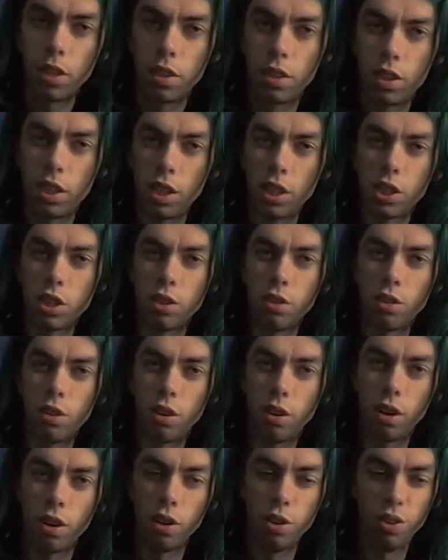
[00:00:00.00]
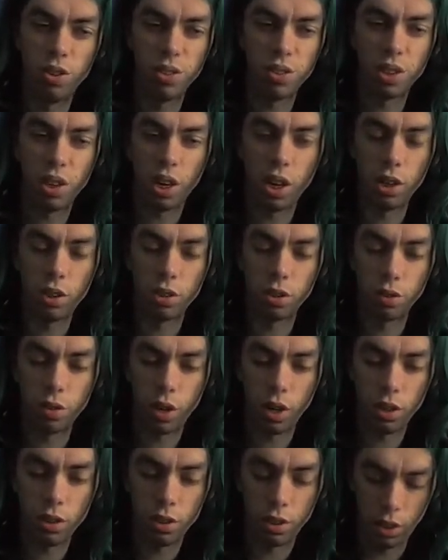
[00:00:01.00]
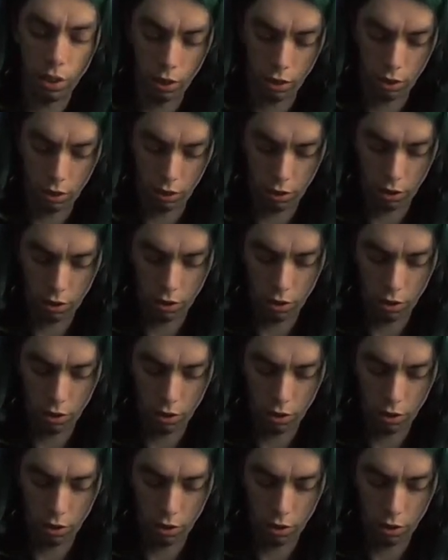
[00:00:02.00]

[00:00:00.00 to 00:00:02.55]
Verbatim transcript: things are held out of context